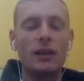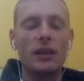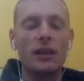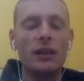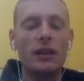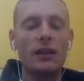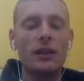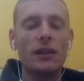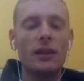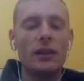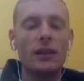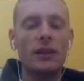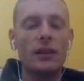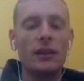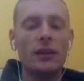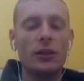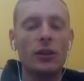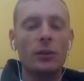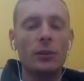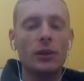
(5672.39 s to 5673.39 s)
in
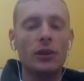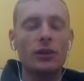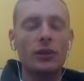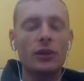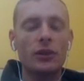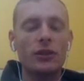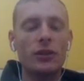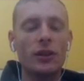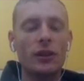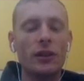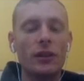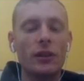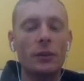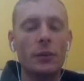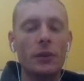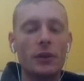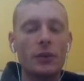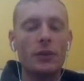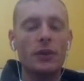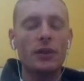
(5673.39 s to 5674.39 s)
the Cobalt Star Shard,
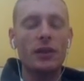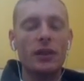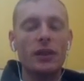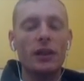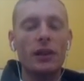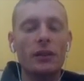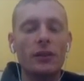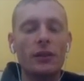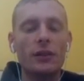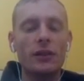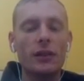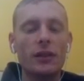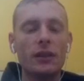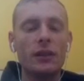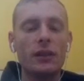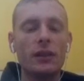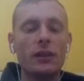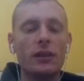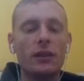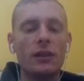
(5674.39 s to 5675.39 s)
which was the
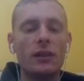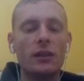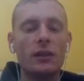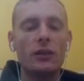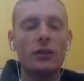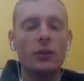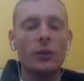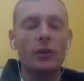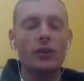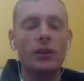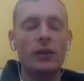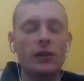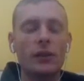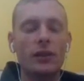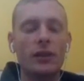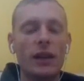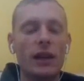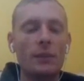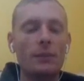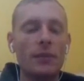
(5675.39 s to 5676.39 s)
energy source of the
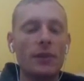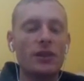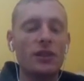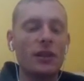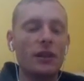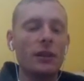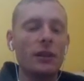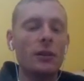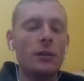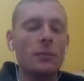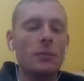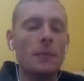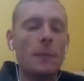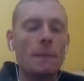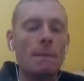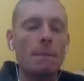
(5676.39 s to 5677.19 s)
time machine,